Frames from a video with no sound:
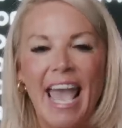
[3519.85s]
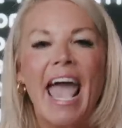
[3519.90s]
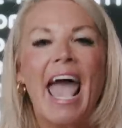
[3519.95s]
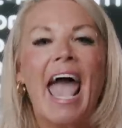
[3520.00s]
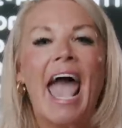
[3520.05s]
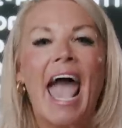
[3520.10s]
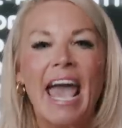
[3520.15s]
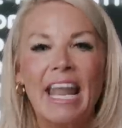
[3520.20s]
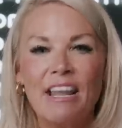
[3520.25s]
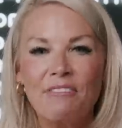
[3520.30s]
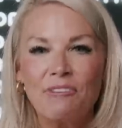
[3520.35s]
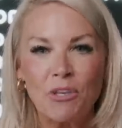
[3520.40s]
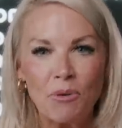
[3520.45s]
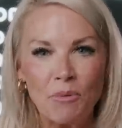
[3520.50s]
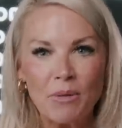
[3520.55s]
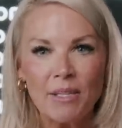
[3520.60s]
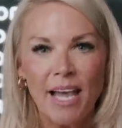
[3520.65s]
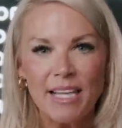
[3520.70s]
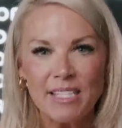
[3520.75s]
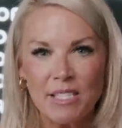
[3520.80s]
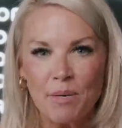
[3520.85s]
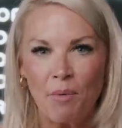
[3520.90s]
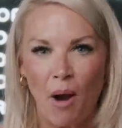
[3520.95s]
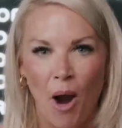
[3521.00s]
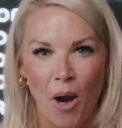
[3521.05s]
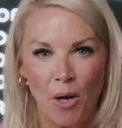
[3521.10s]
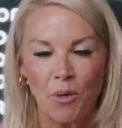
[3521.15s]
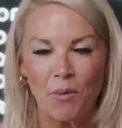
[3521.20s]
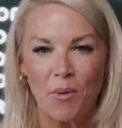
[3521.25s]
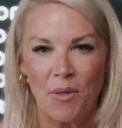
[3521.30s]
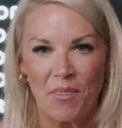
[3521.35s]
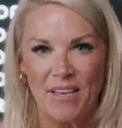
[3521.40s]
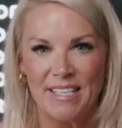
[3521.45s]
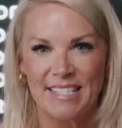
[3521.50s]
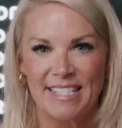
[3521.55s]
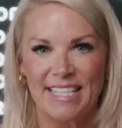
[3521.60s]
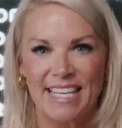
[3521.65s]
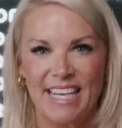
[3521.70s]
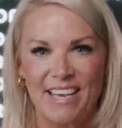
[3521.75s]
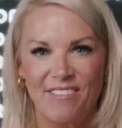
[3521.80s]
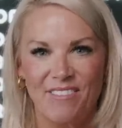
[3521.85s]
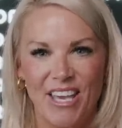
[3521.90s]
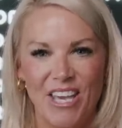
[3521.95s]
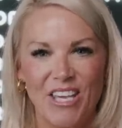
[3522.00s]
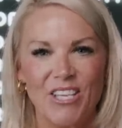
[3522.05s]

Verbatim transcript: And if you would like to partner with us in giving,